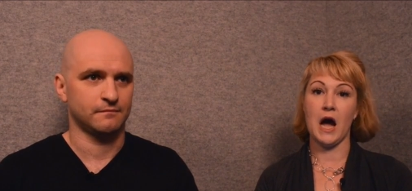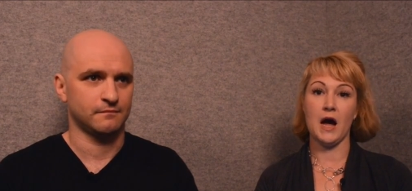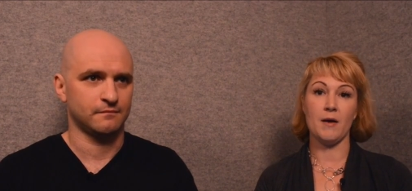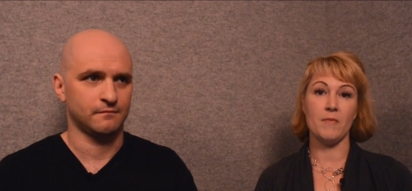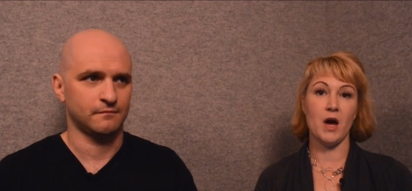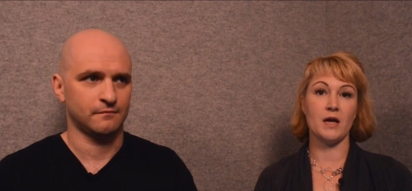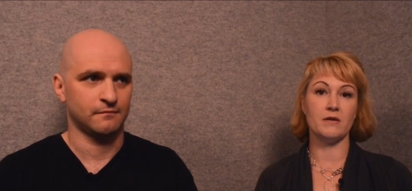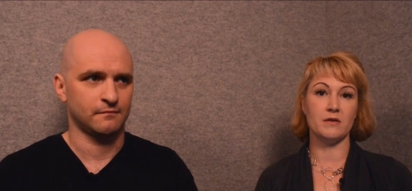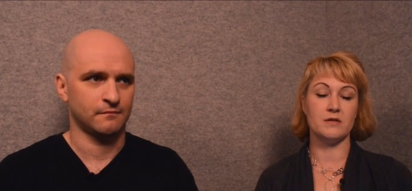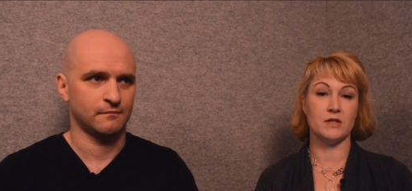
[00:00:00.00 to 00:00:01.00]
Speaker 1: I'm
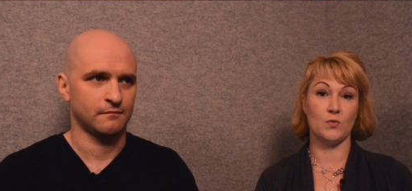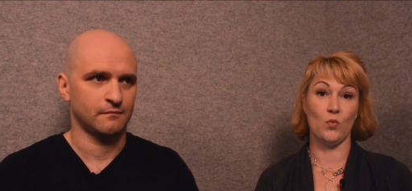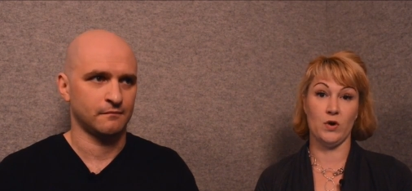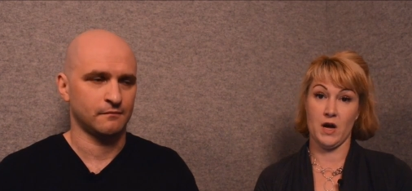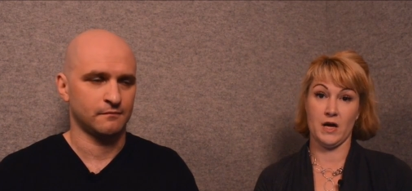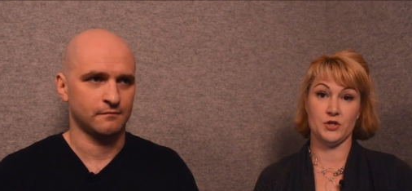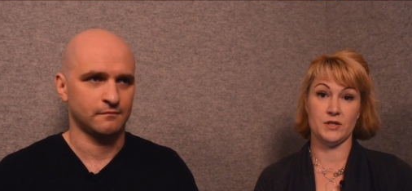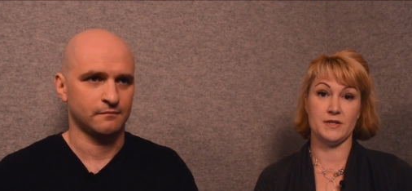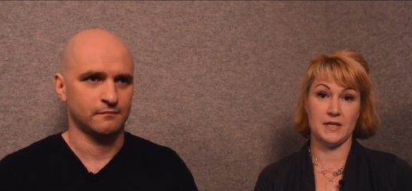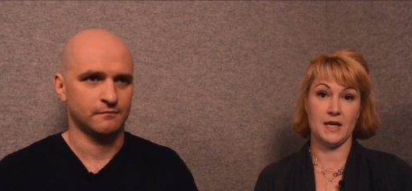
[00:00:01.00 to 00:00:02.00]
not we're not
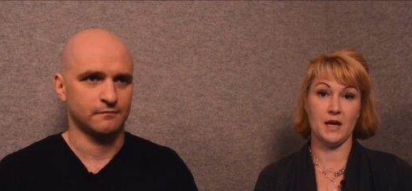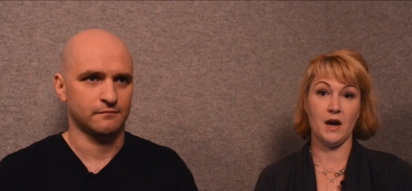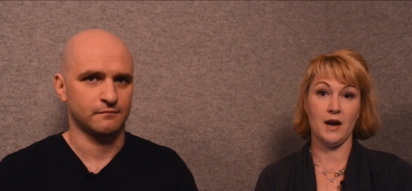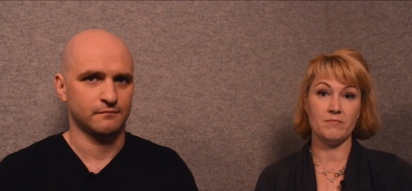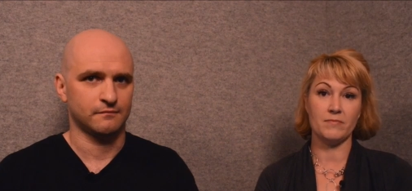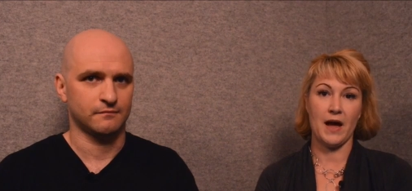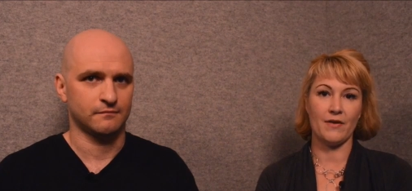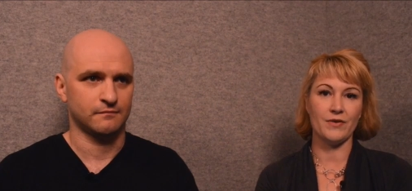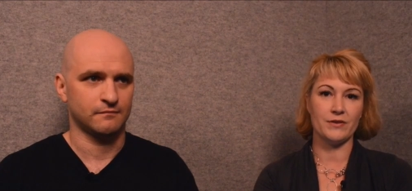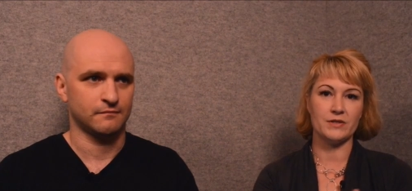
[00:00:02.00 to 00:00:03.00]
just dating. I
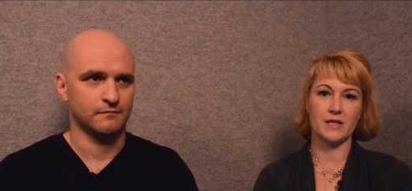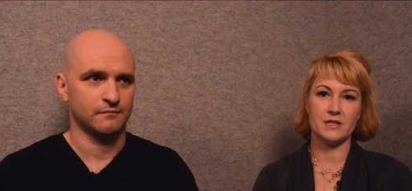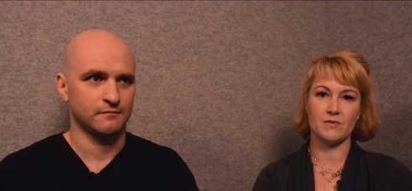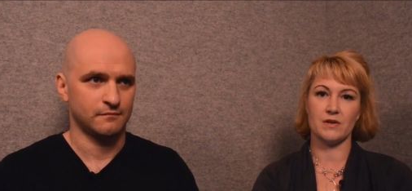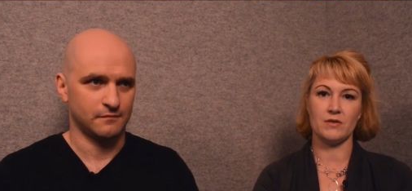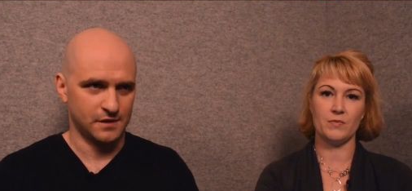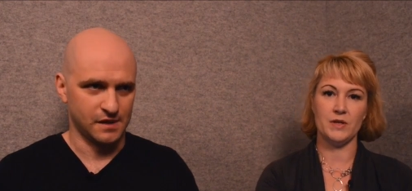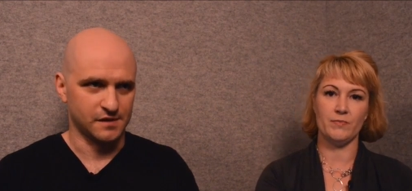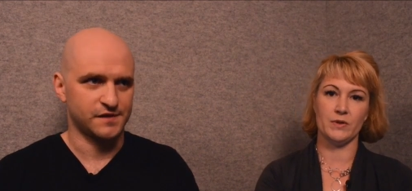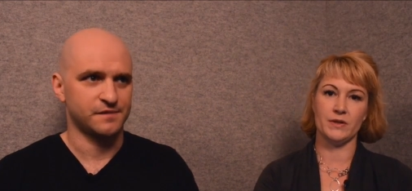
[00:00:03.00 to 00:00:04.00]
have other dates with other
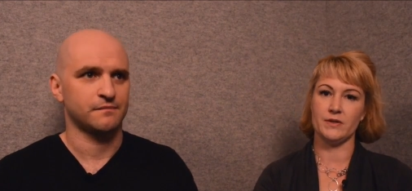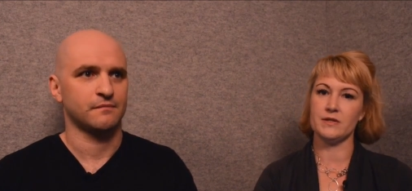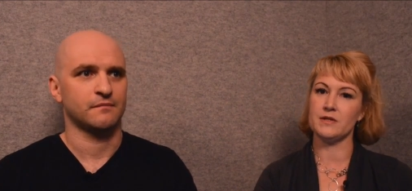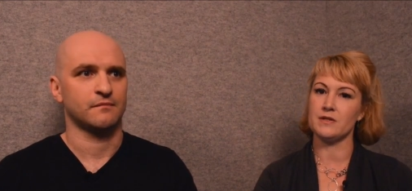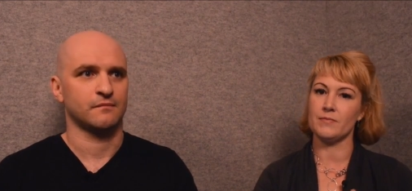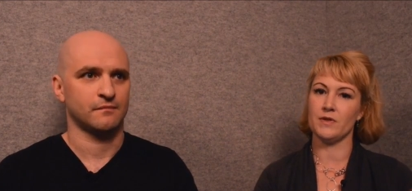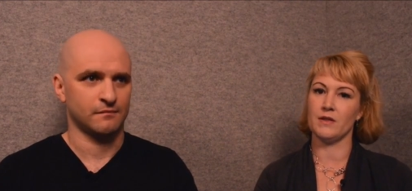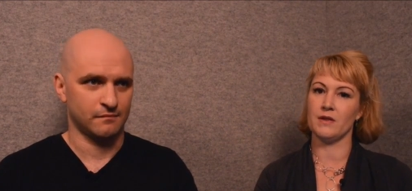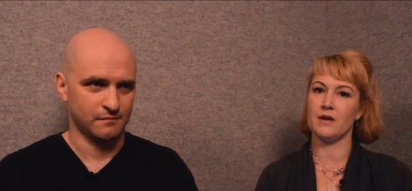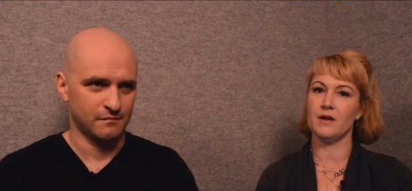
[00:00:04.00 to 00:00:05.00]
people, yes. and this is
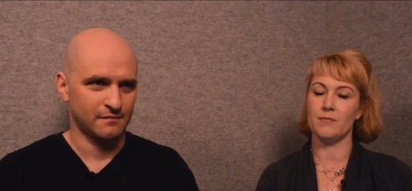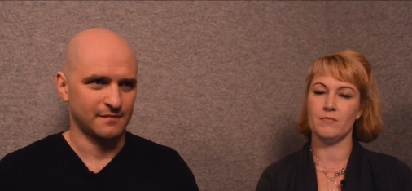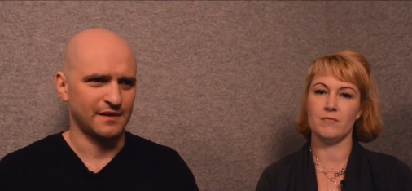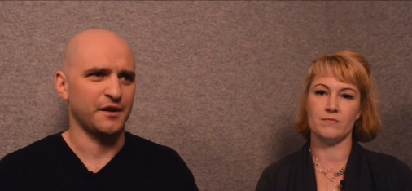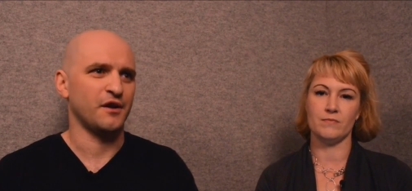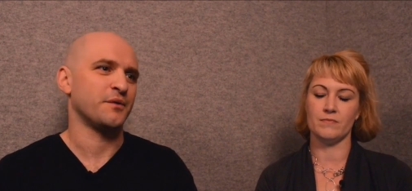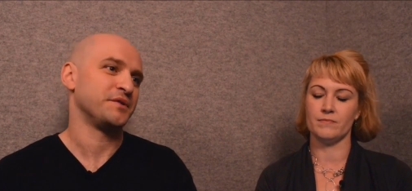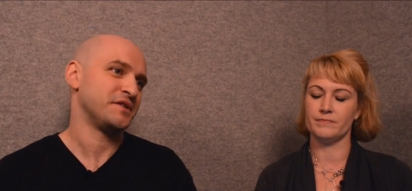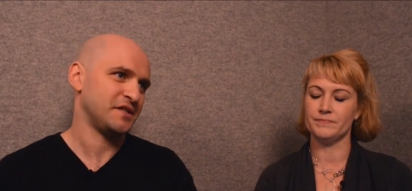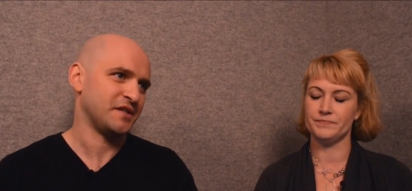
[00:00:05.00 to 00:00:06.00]
something that I'm. Now you
Speaker 2: don't go
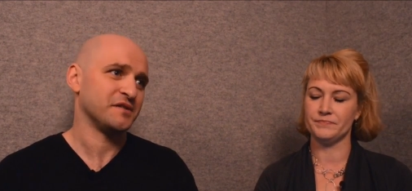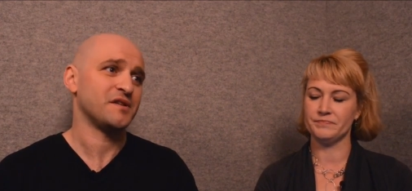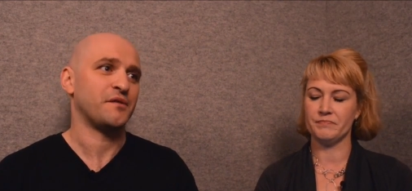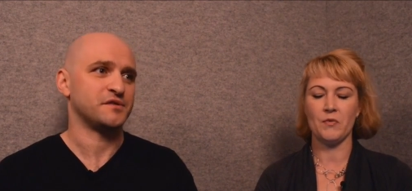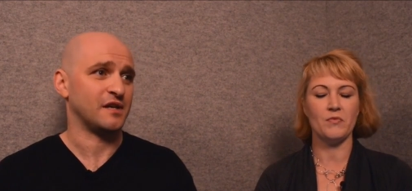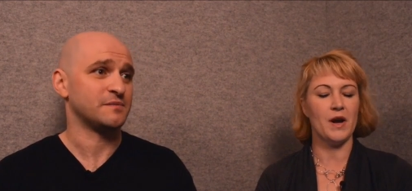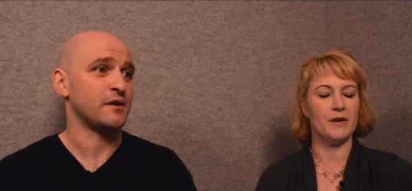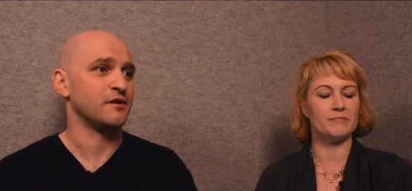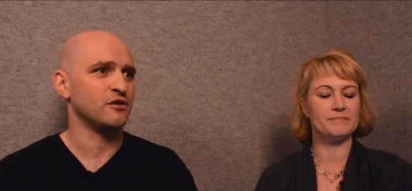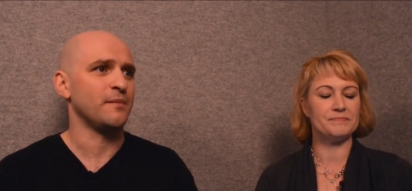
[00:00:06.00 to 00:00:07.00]
into the details on those things, right.
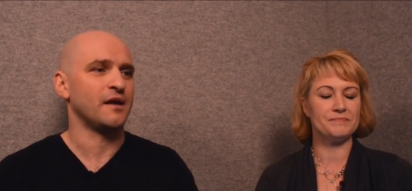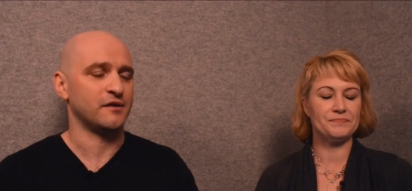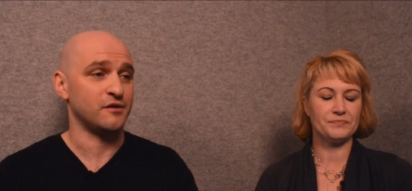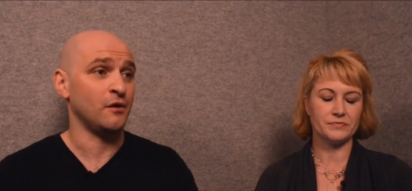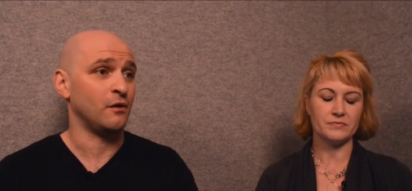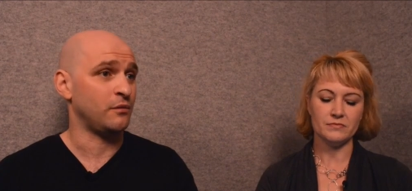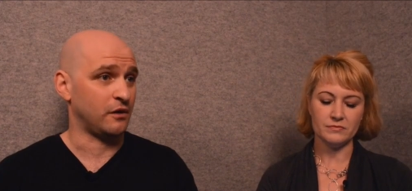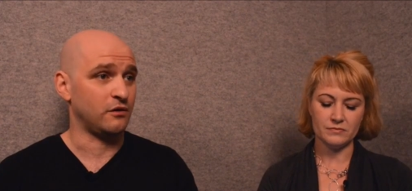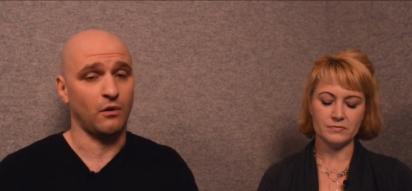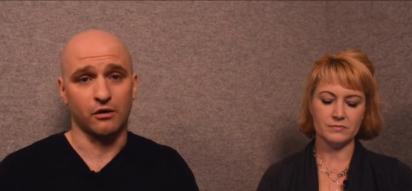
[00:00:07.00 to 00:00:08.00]
but you do make it known
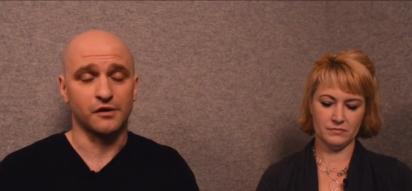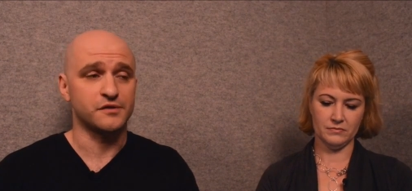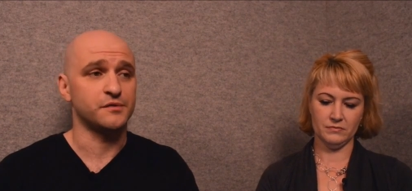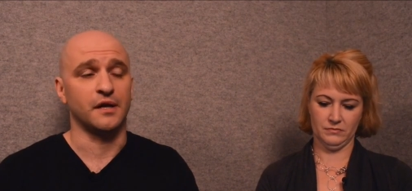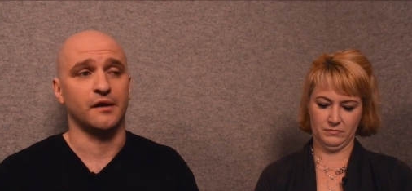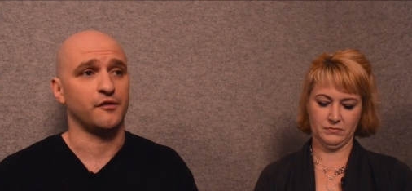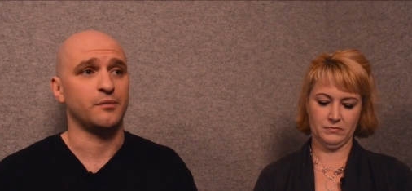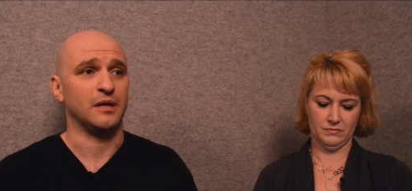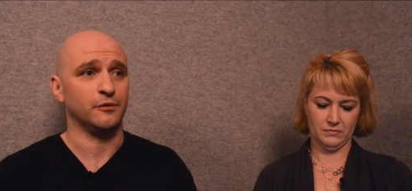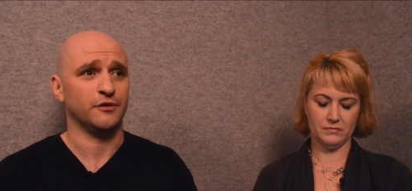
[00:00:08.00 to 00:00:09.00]
that you are also dating other
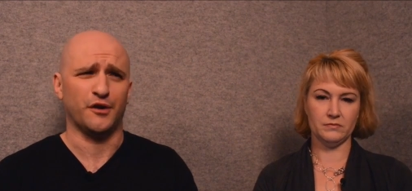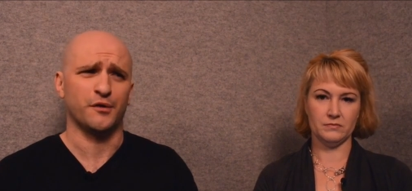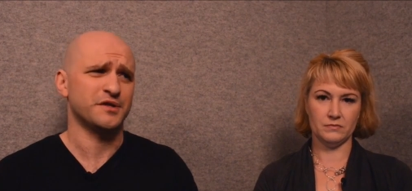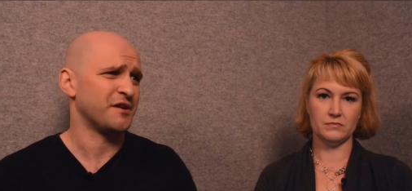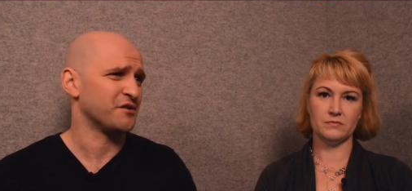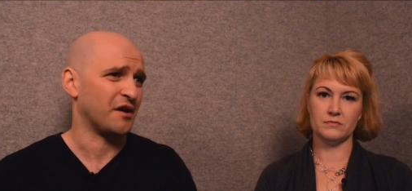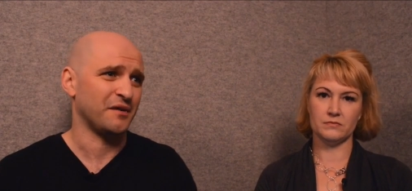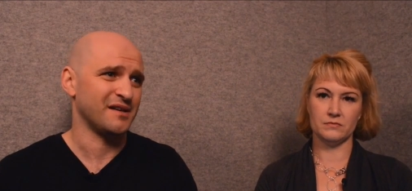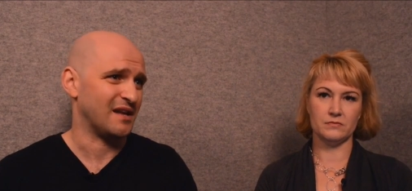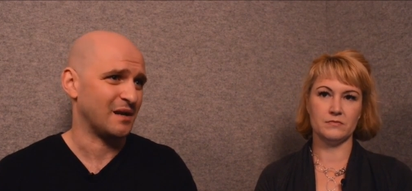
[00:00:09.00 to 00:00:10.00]
people. You don't take your
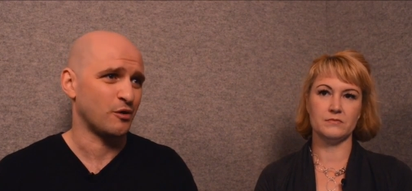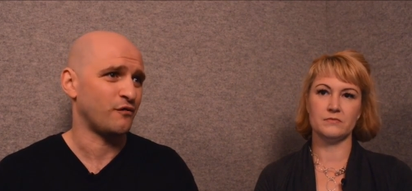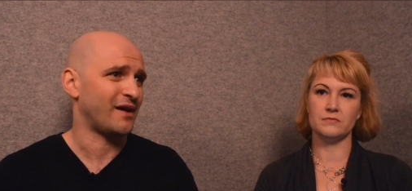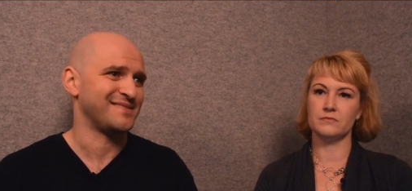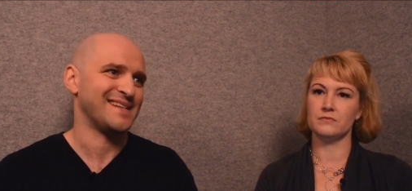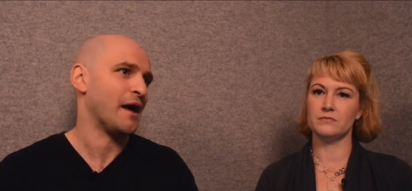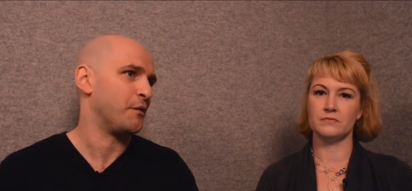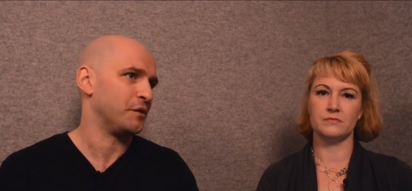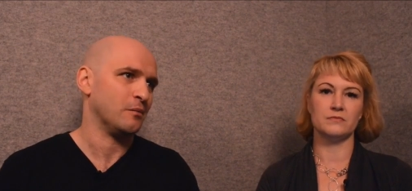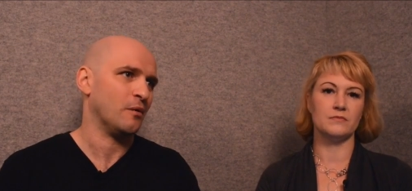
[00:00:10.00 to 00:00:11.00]
online dating profile
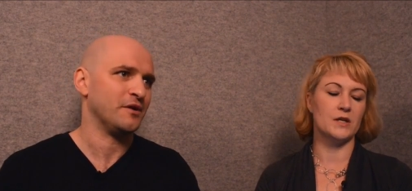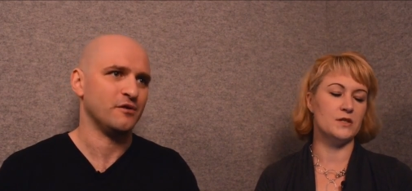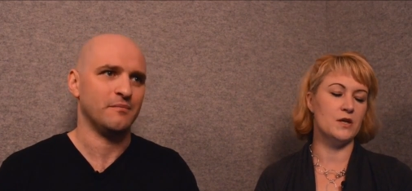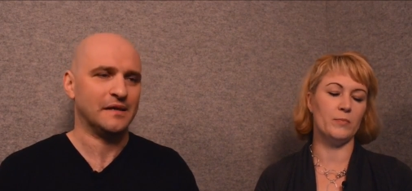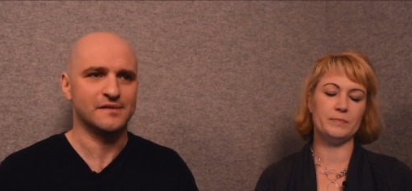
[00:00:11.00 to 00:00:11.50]
down the moment you nope.